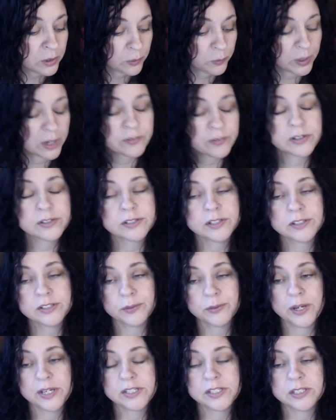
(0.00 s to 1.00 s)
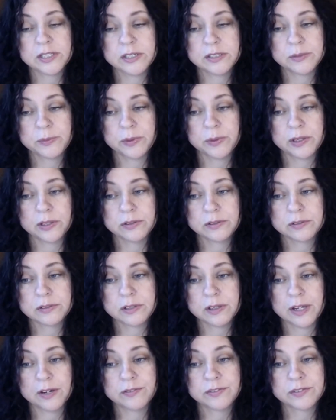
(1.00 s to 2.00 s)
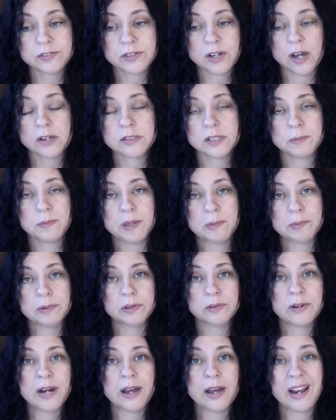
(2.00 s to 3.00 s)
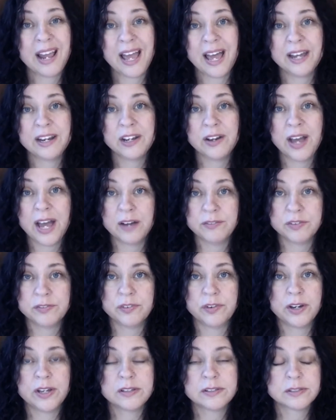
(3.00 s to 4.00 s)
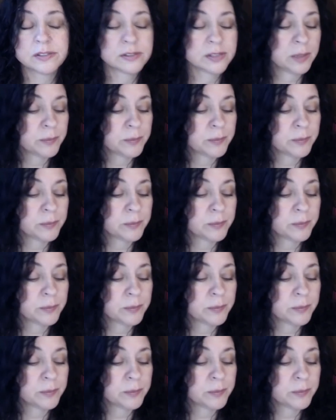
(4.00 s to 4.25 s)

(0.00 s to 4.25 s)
whatever your situation is where you still have toxic people around, how do you have a voice?